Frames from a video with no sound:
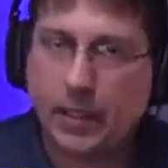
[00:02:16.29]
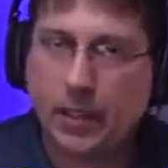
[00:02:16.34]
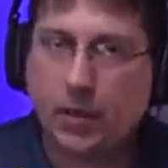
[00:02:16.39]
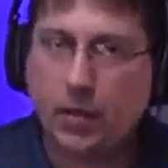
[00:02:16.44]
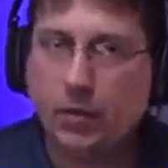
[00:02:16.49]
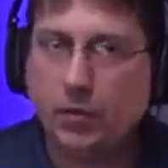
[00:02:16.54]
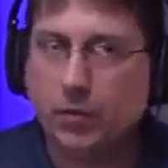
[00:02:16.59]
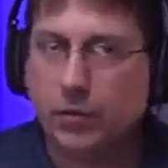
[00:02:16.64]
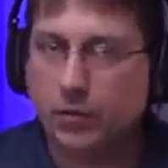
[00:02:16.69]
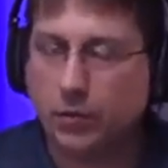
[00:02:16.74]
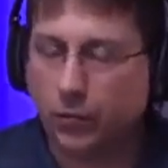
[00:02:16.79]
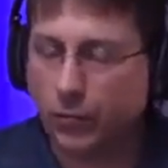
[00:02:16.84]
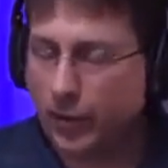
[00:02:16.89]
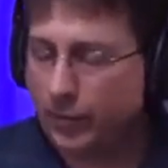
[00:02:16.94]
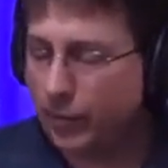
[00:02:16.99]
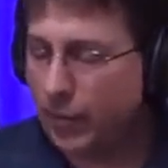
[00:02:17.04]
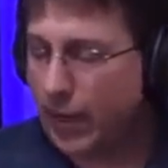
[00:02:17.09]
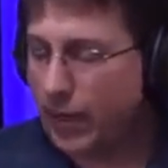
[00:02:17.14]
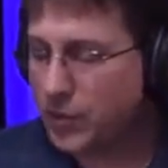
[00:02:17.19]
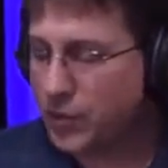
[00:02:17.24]
node and a
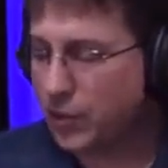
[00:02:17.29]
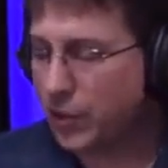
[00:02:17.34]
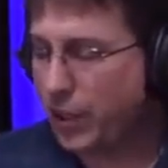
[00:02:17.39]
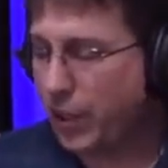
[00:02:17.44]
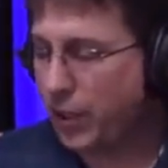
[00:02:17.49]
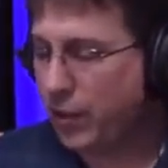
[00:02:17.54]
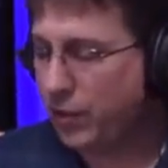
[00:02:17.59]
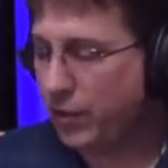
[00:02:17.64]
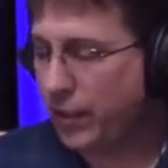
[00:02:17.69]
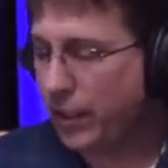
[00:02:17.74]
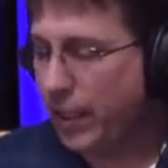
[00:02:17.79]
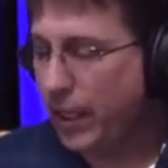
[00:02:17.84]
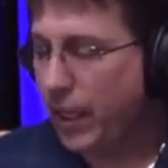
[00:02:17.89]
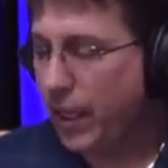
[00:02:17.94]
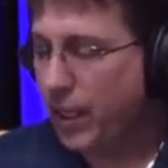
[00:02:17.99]
web browser node.